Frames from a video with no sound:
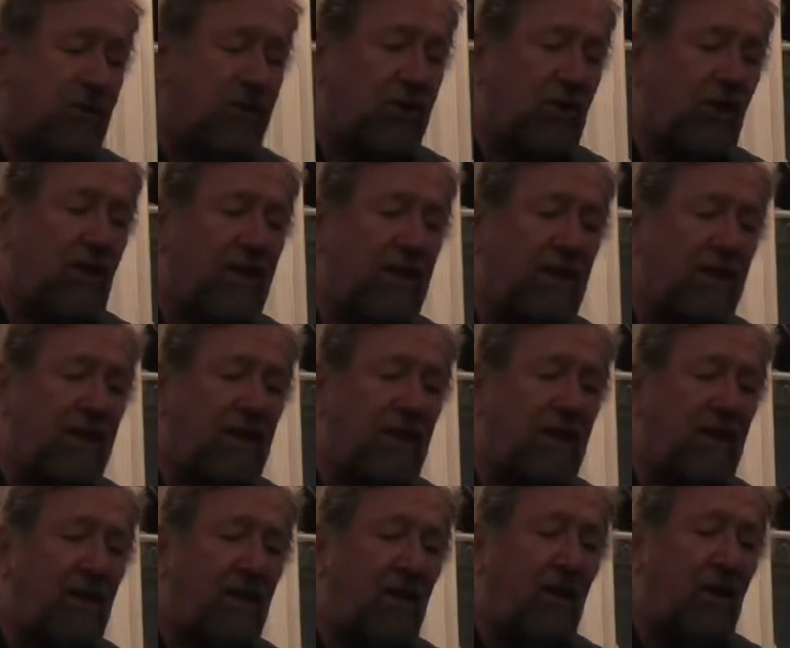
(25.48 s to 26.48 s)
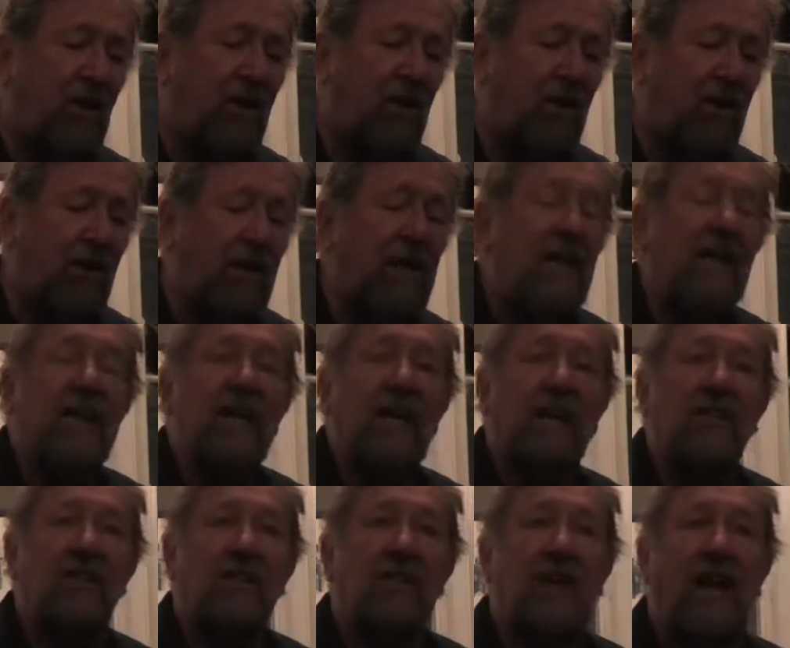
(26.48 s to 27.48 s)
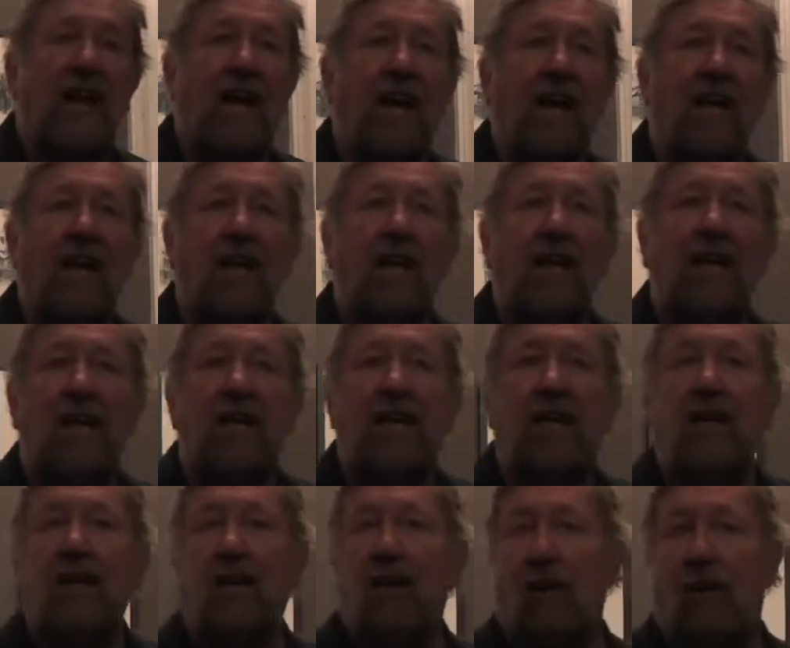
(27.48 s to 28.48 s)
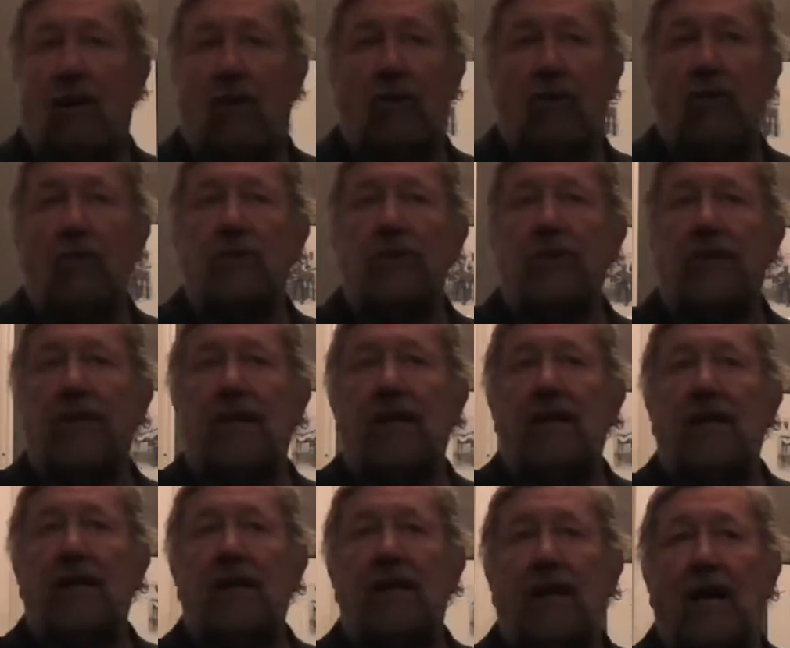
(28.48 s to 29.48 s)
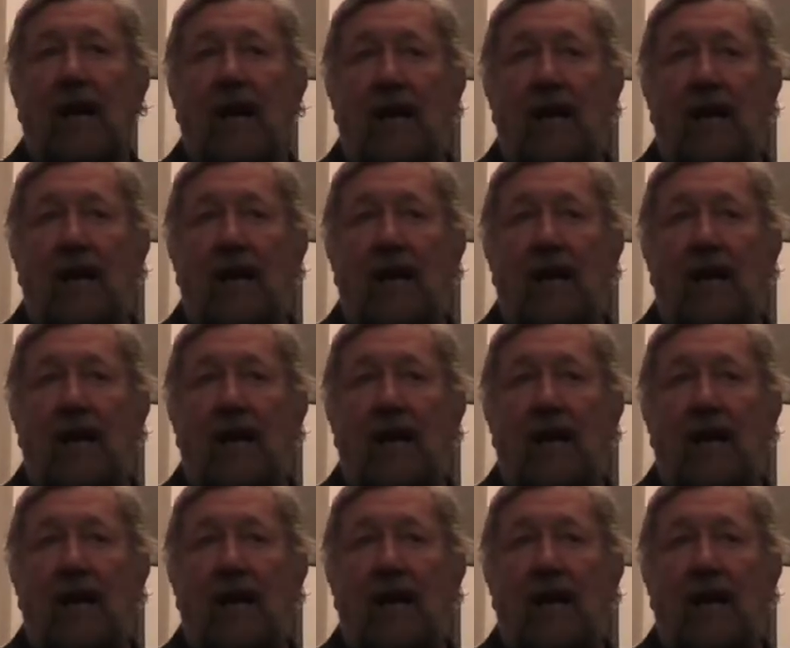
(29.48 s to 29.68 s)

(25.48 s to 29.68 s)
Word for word: join the horn and tell me over.